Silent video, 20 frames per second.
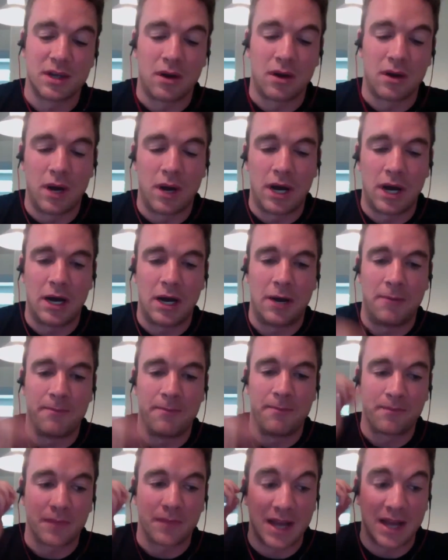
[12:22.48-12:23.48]

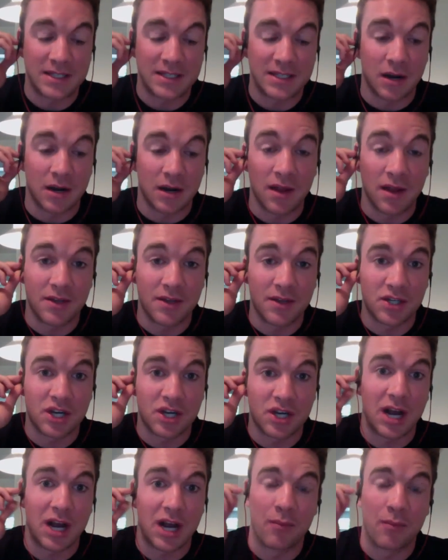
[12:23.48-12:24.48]
So I started the
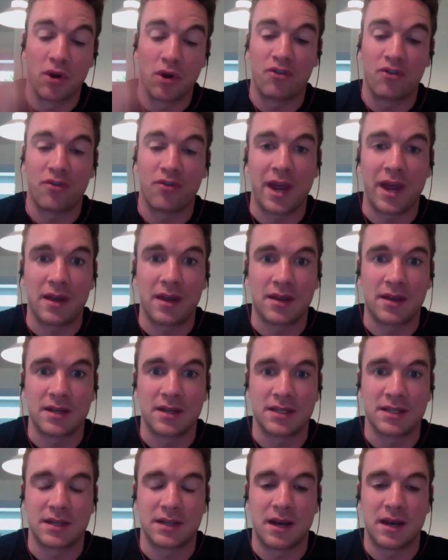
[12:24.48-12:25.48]
Chicago Board of Trade
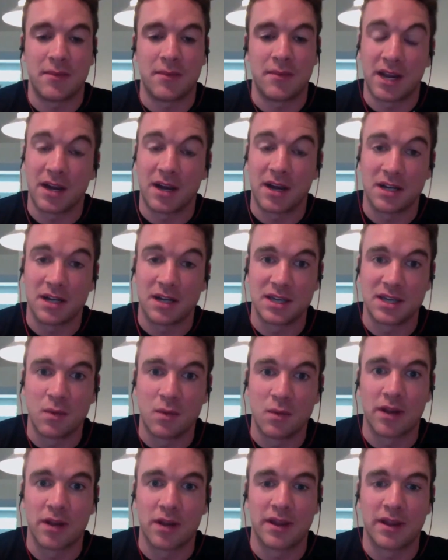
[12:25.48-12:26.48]
because my cousin had
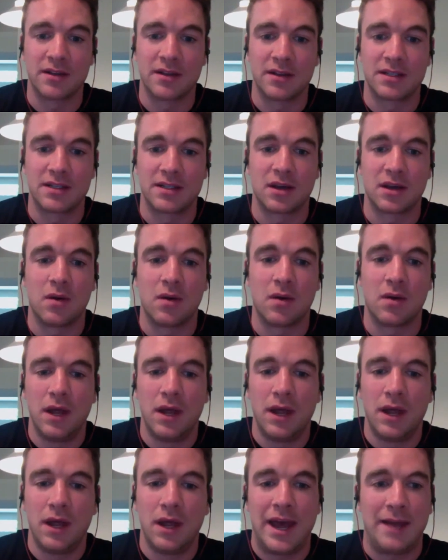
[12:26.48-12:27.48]
worked there, and so
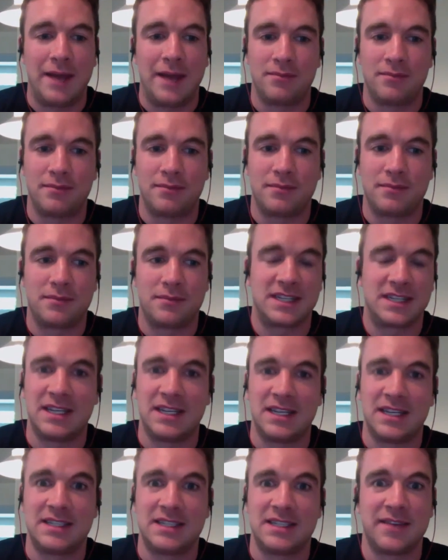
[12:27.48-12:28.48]
at
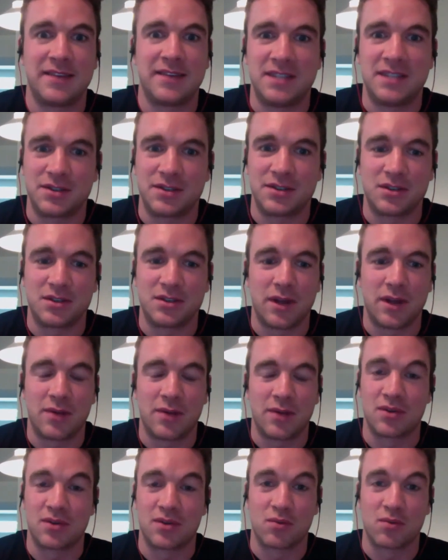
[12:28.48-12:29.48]
16, 17 years old, I
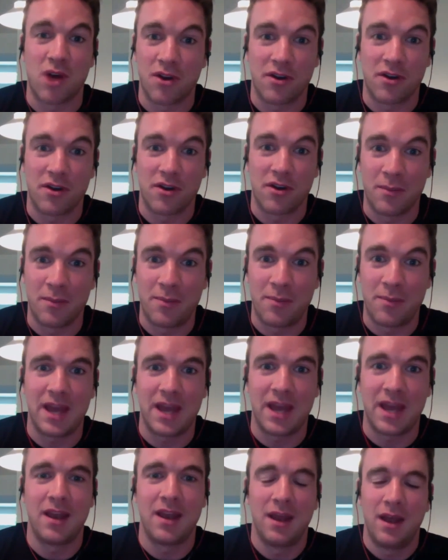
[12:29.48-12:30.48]
was a runner in the
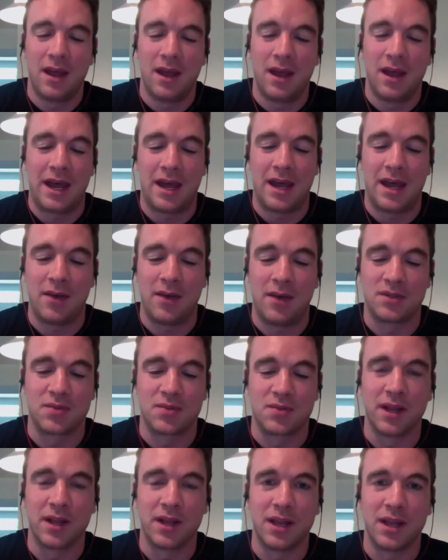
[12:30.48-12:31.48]
pit, and it
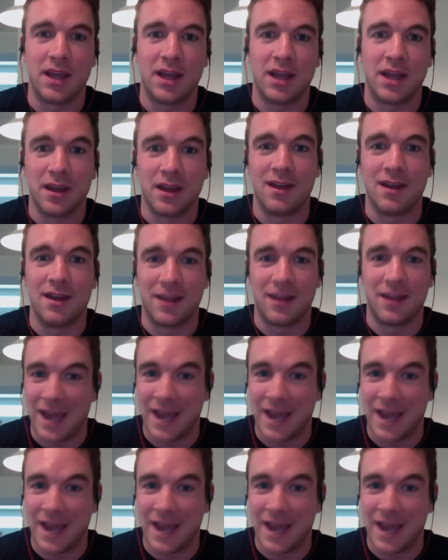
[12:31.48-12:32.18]
was really